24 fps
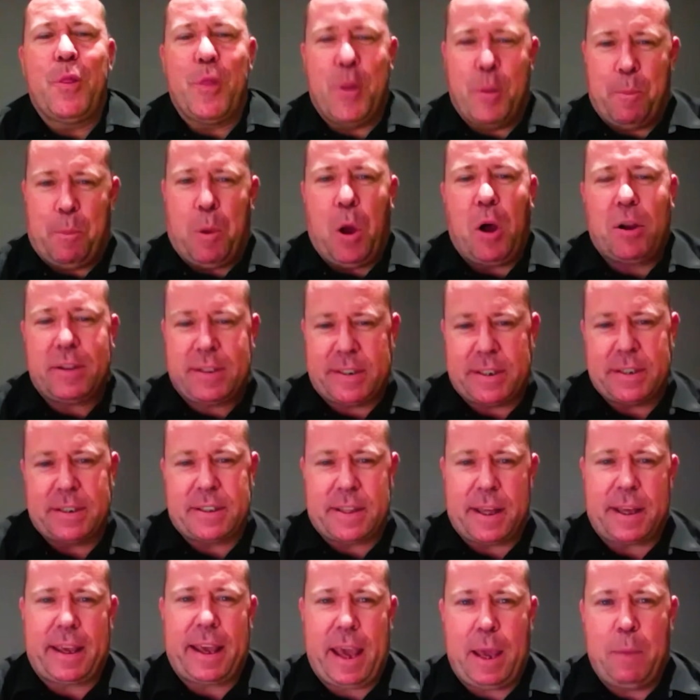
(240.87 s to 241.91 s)
boxes
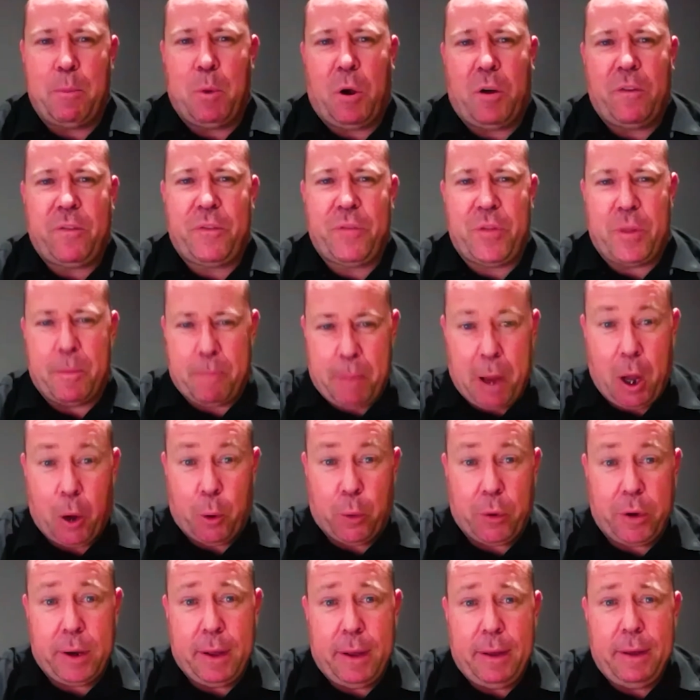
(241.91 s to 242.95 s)
that came off the
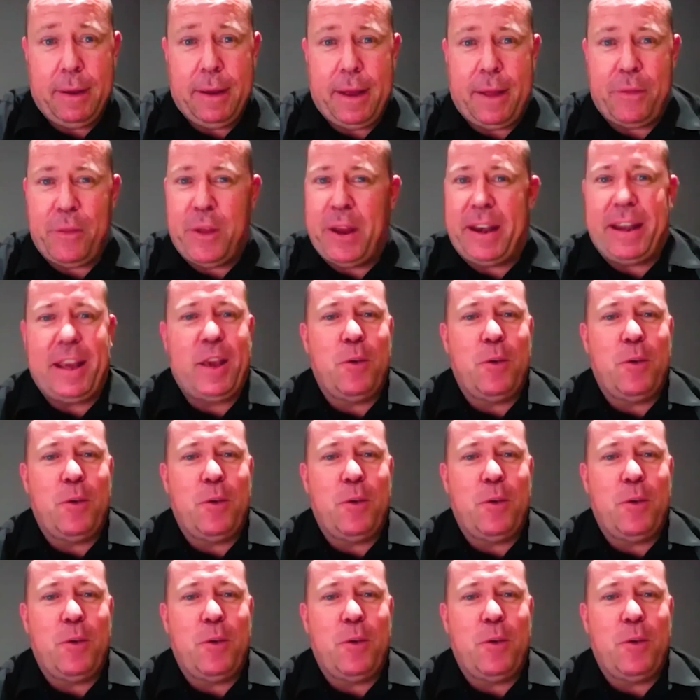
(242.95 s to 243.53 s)
boat. That he